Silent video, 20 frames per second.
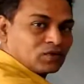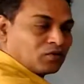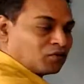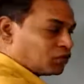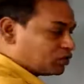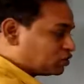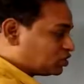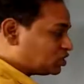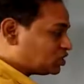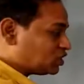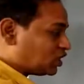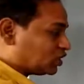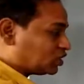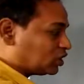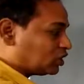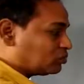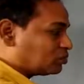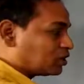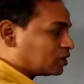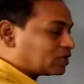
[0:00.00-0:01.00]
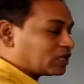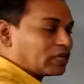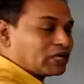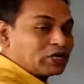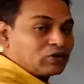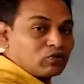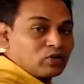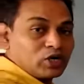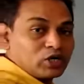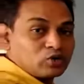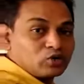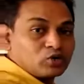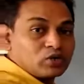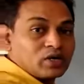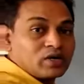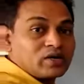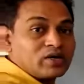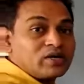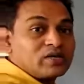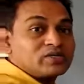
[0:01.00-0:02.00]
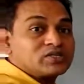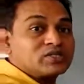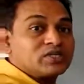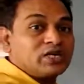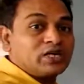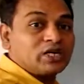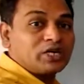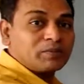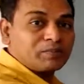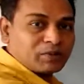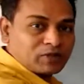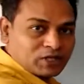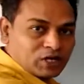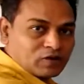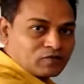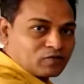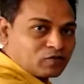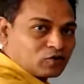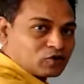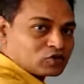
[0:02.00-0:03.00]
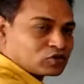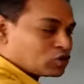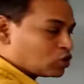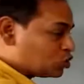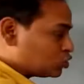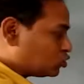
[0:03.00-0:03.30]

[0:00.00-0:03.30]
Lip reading: which is nothing but equal to the centrifugal force.